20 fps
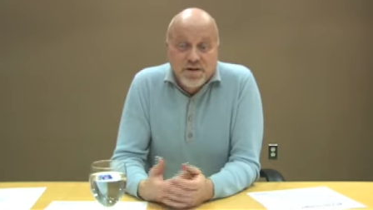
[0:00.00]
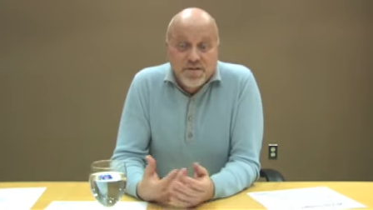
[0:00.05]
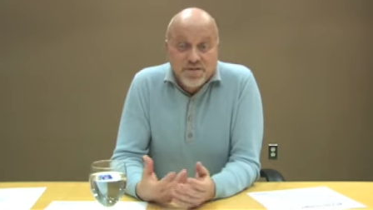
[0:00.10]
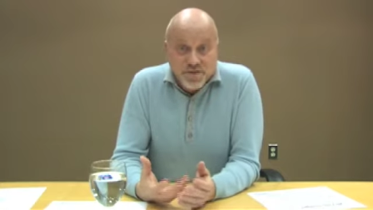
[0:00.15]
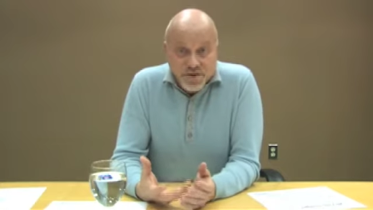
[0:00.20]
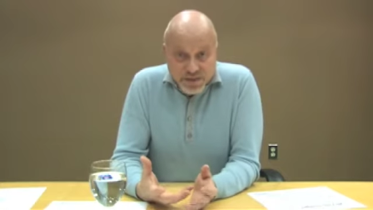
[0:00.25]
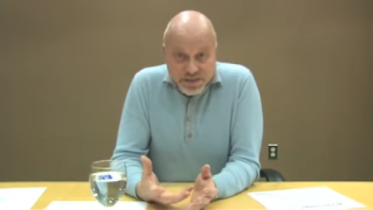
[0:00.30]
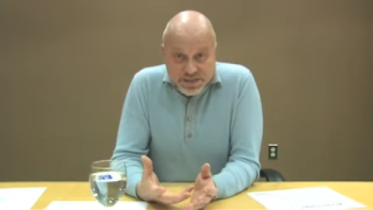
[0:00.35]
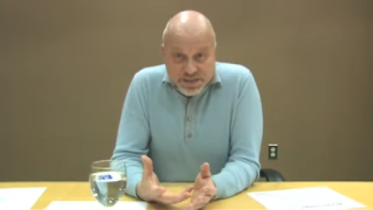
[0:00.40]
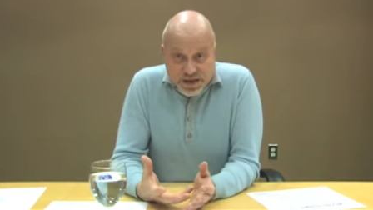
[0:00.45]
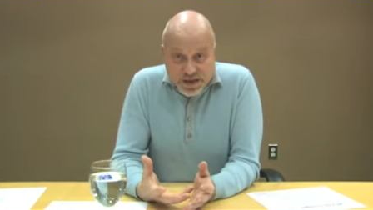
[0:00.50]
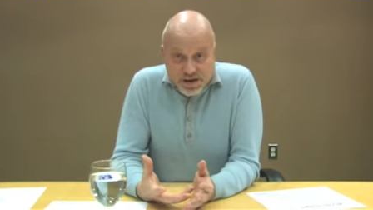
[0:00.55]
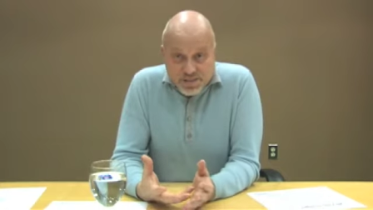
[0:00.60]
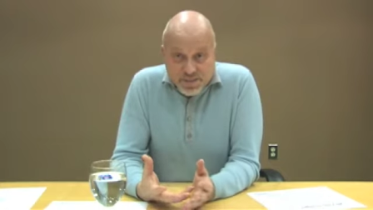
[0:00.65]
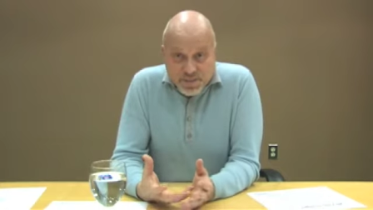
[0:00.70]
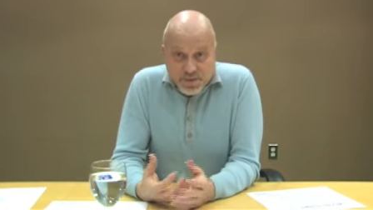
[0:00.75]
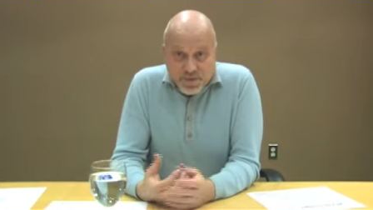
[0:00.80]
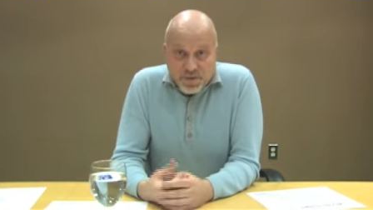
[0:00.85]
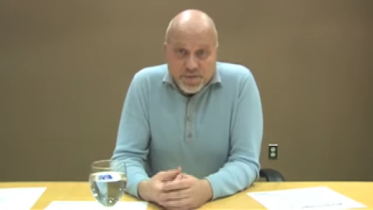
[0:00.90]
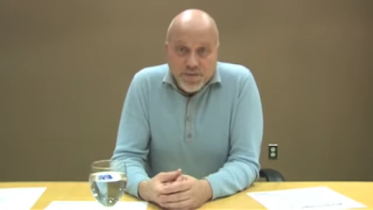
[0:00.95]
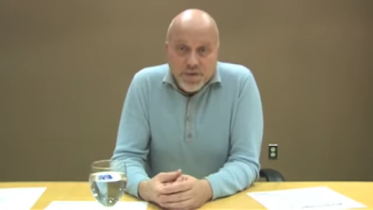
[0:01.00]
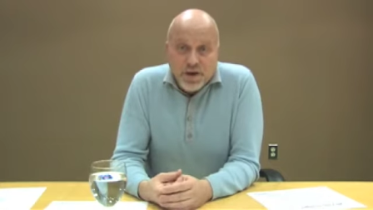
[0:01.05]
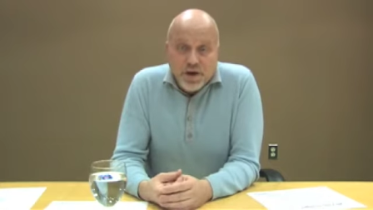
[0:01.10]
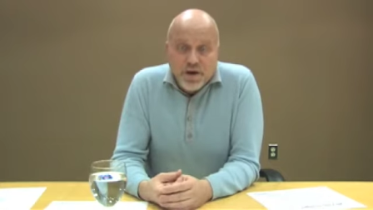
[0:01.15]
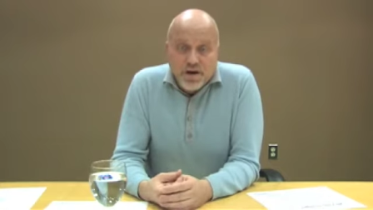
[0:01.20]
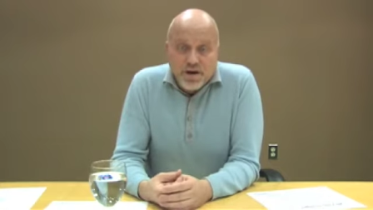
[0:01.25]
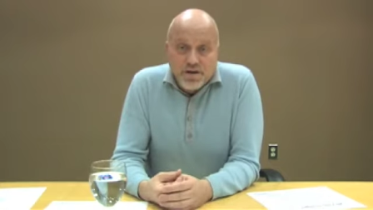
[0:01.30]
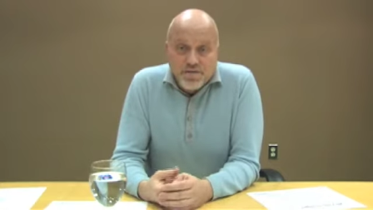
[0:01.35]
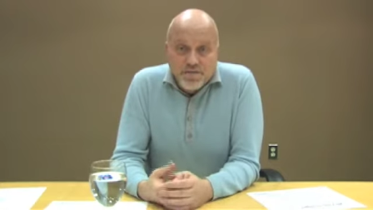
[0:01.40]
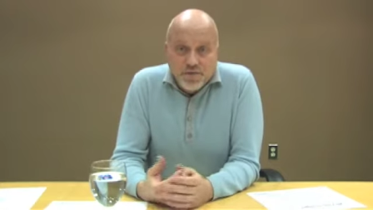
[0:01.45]
For example,
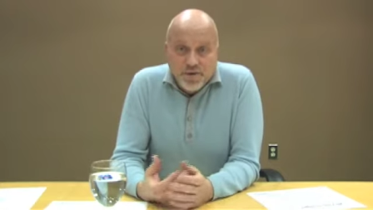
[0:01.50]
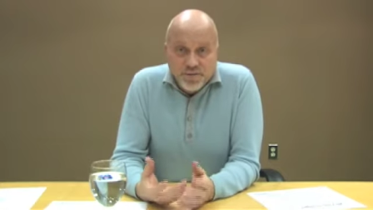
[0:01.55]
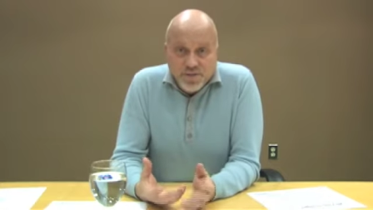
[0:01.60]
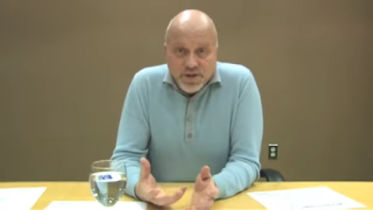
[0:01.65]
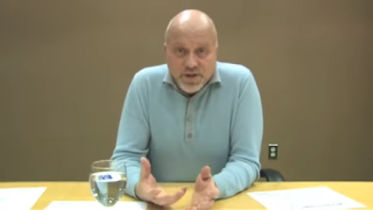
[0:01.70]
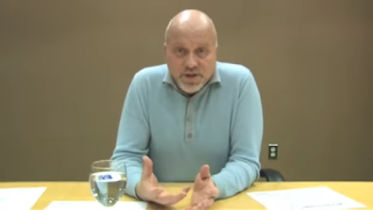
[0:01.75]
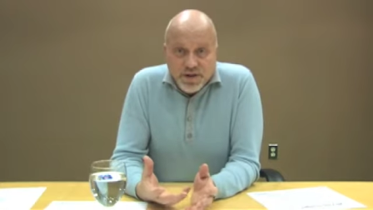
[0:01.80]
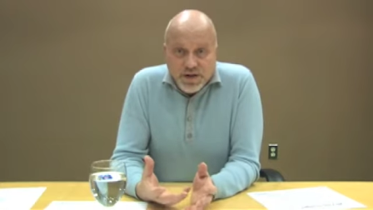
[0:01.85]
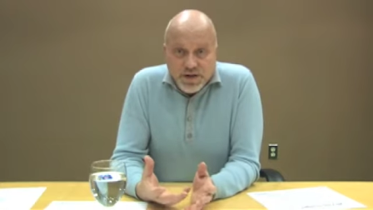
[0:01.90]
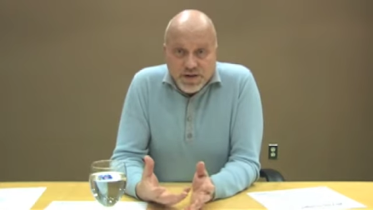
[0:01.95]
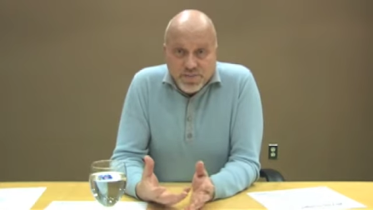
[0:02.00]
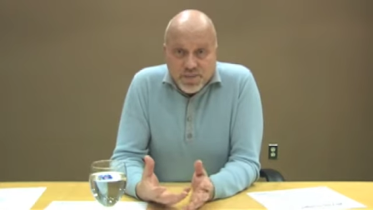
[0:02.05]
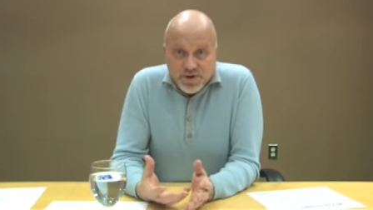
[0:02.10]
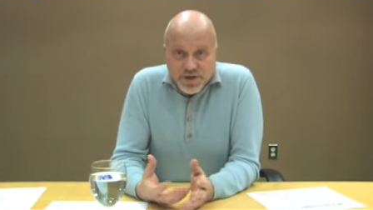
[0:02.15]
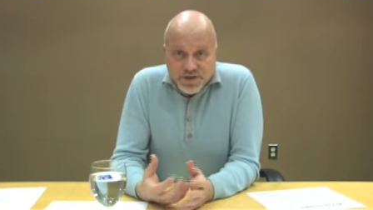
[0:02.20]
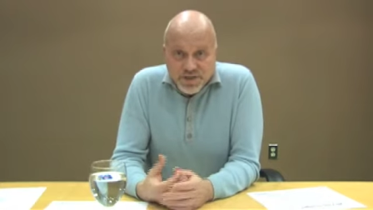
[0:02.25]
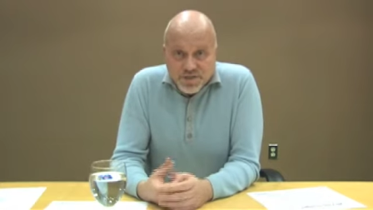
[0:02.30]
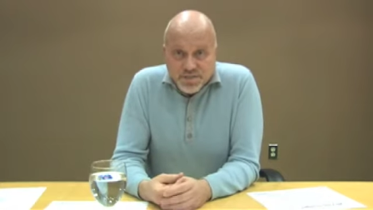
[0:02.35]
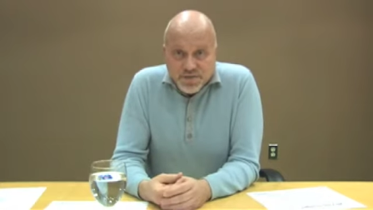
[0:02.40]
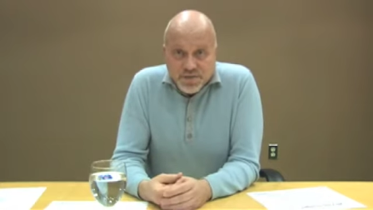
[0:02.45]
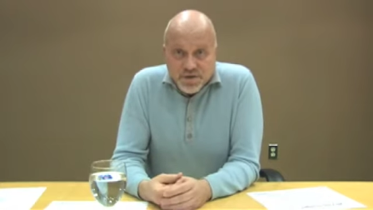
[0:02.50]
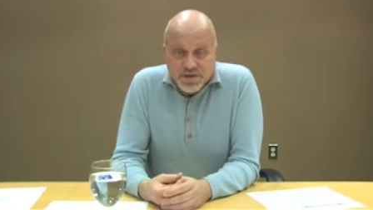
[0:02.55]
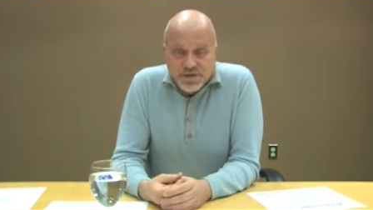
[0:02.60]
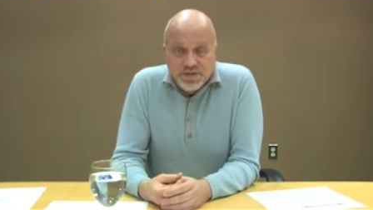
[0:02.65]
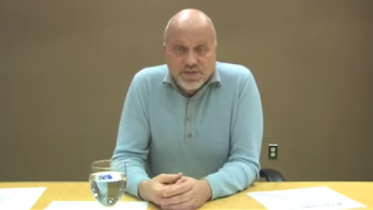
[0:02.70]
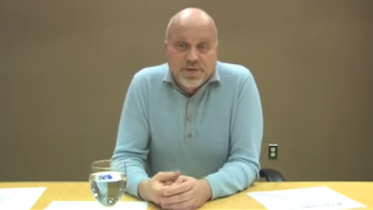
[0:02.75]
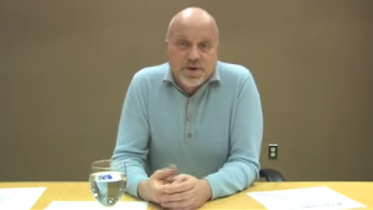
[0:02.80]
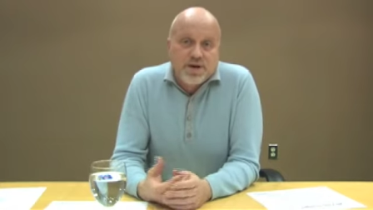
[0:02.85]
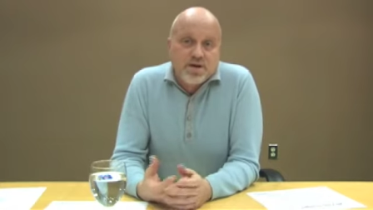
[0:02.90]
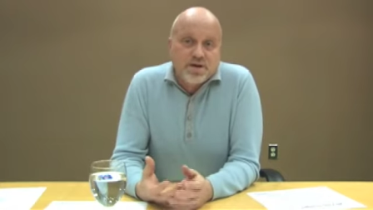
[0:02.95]
in formulating a press
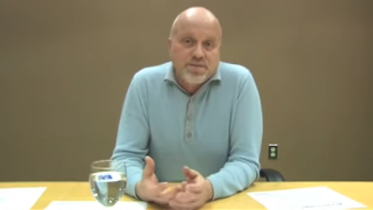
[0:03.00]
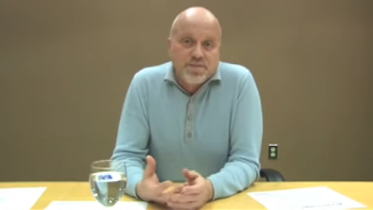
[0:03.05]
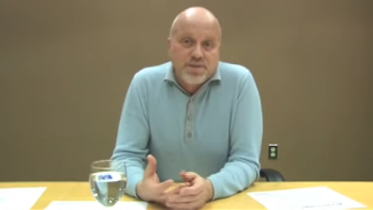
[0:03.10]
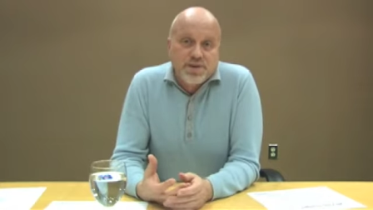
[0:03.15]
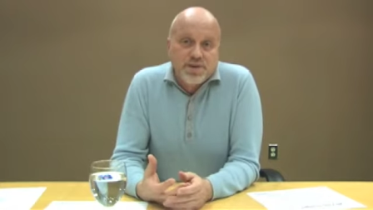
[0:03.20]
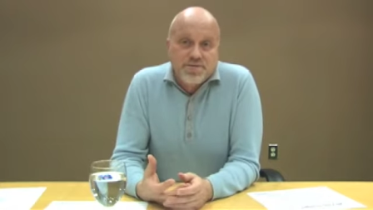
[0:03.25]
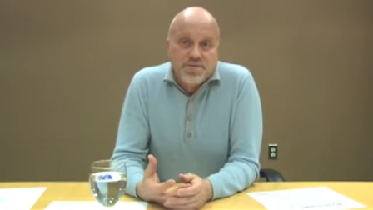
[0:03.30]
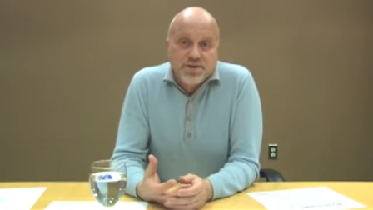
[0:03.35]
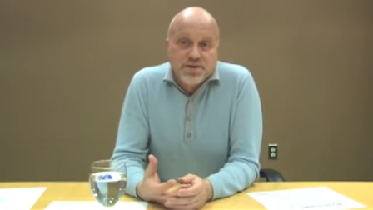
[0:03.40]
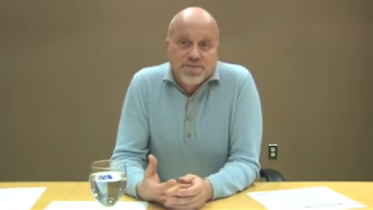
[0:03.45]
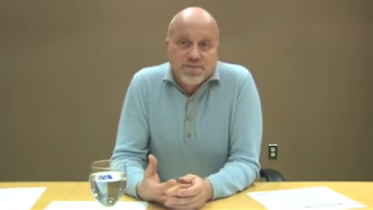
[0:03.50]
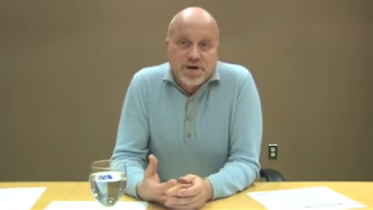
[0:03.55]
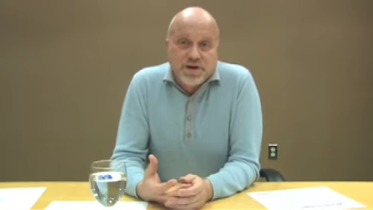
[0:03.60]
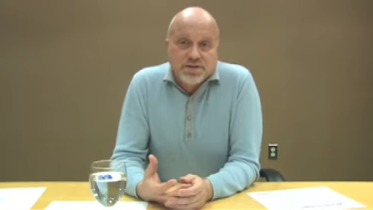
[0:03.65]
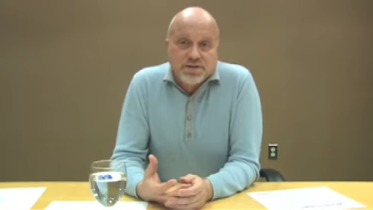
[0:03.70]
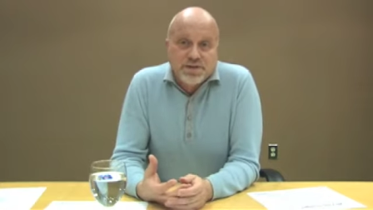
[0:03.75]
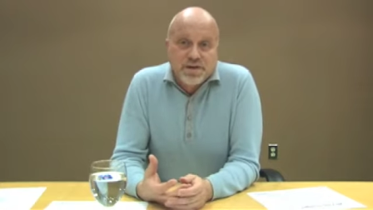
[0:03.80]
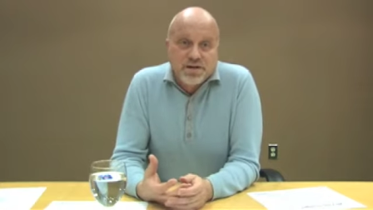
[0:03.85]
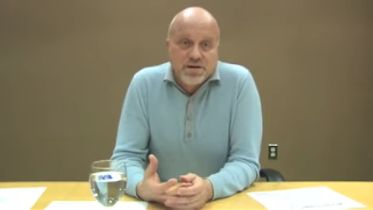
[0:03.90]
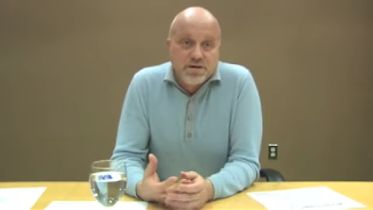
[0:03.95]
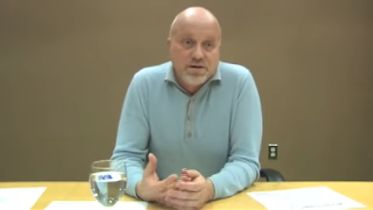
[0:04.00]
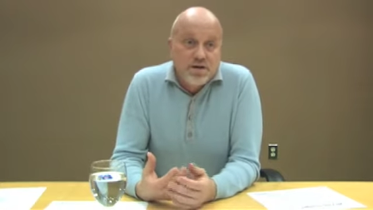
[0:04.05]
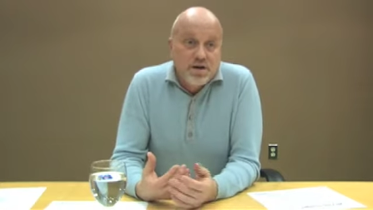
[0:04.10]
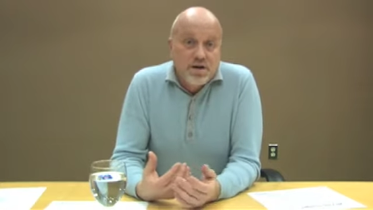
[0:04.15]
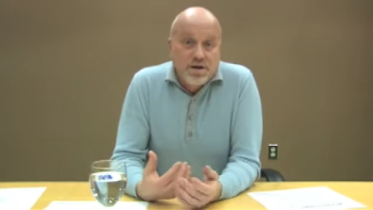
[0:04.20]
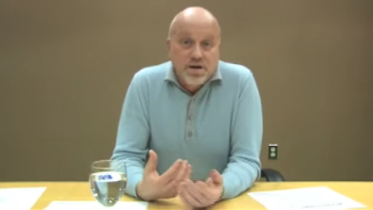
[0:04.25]
release about a complete response letter,